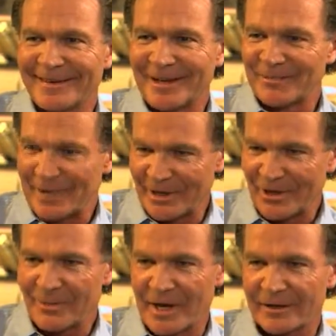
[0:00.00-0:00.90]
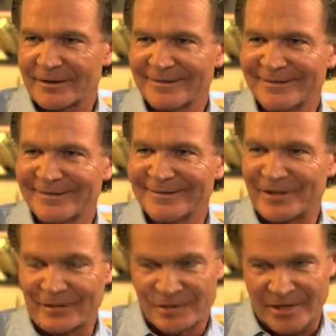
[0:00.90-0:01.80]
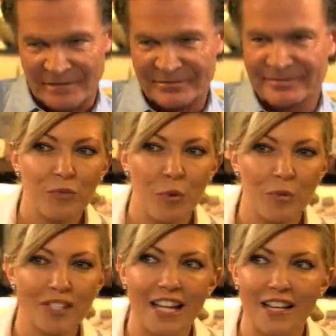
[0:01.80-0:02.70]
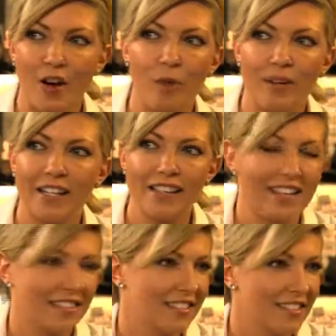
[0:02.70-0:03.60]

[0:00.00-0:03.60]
And had to pay it all back. So that was tough. What was it like opening this?